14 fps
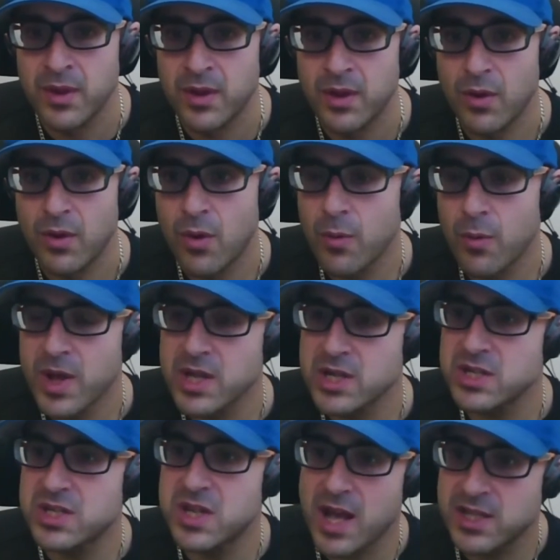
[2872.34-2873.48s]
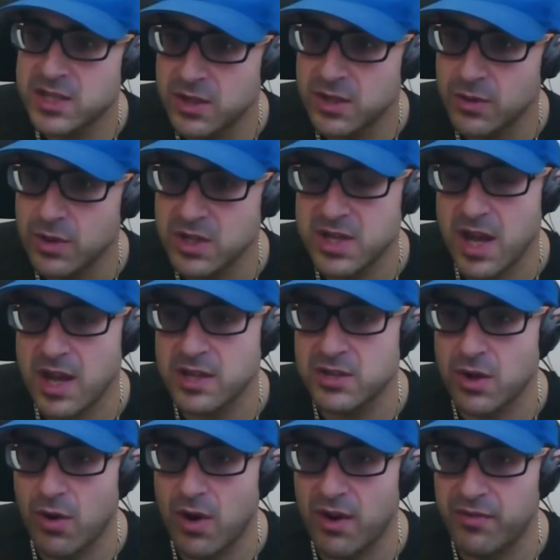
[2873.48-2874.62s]
or we could just text you. You could text
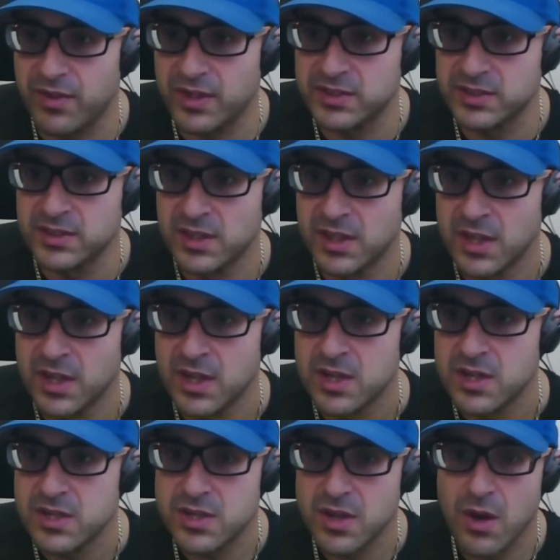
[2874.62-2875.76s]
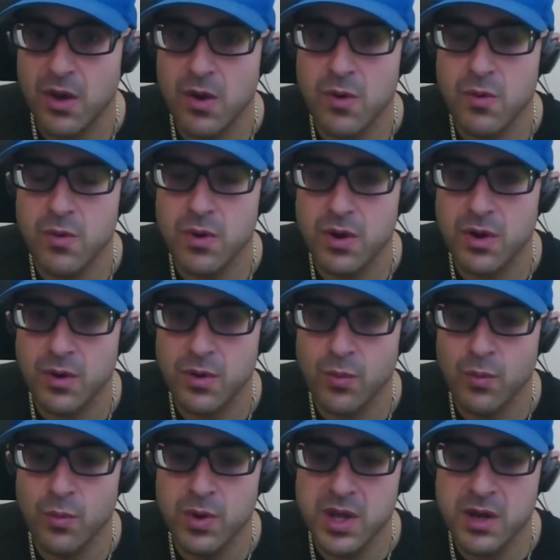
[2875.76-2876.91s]
our office. So
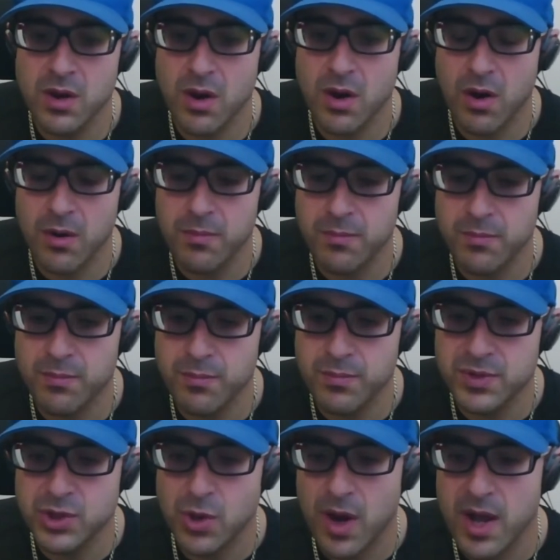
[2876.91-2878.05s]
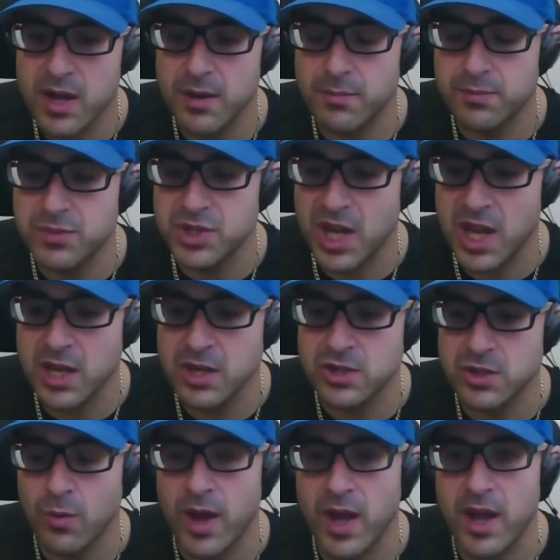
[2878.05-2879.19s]
we are trying to change the
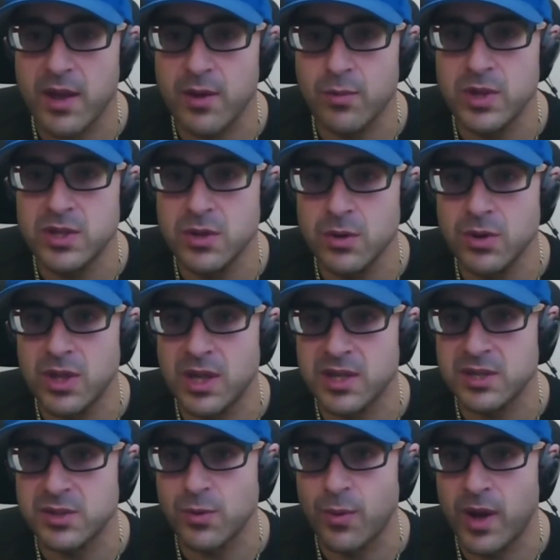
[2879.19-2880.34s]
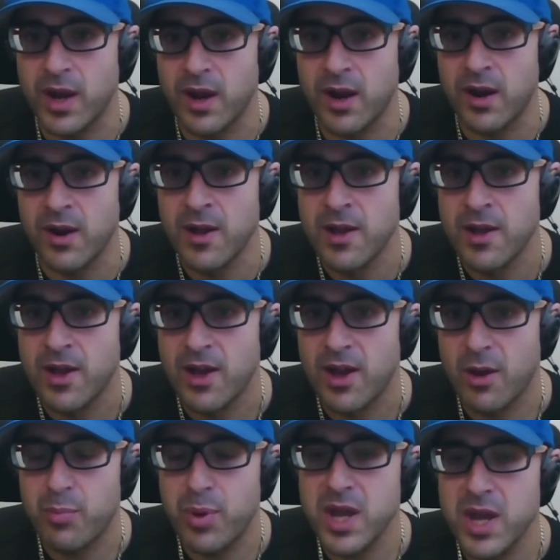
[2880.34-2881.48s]
way we do this, where a
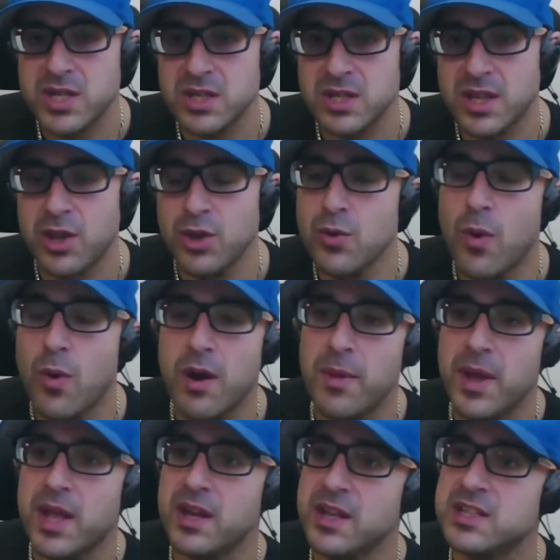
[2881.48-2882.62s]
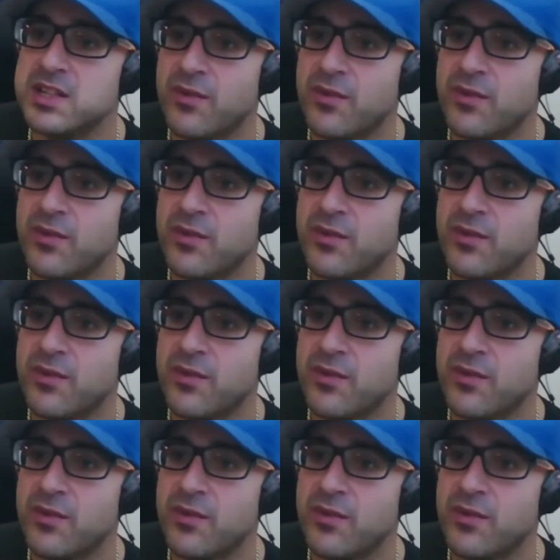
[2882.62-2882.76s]
patient, like, you want to make it easy for